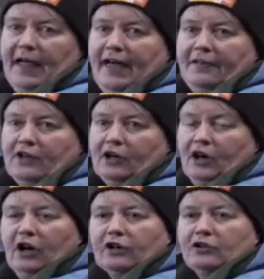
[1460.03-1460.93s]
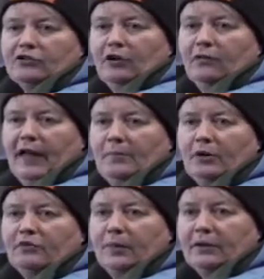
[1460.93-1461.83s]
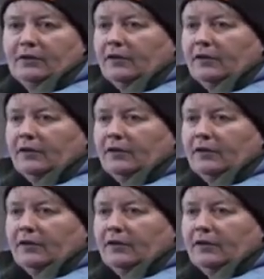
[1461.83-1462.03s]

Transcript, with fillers: there that you can't control their movement.